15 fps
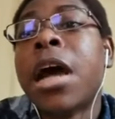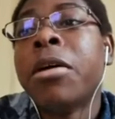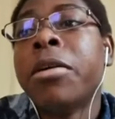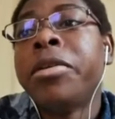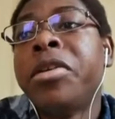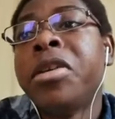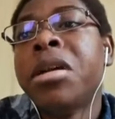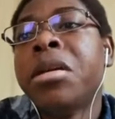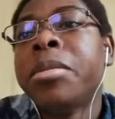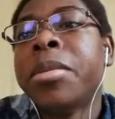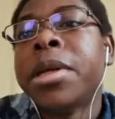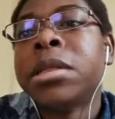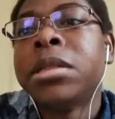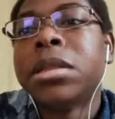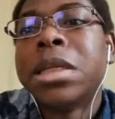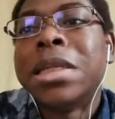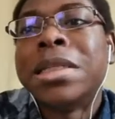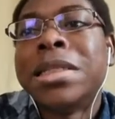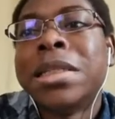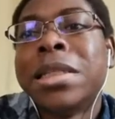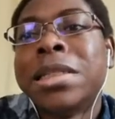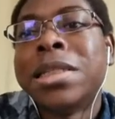our treatment
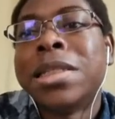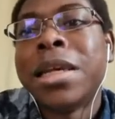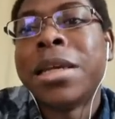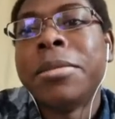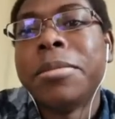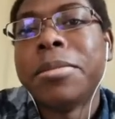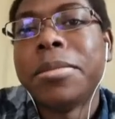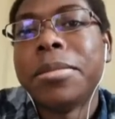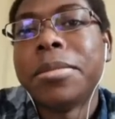is the same.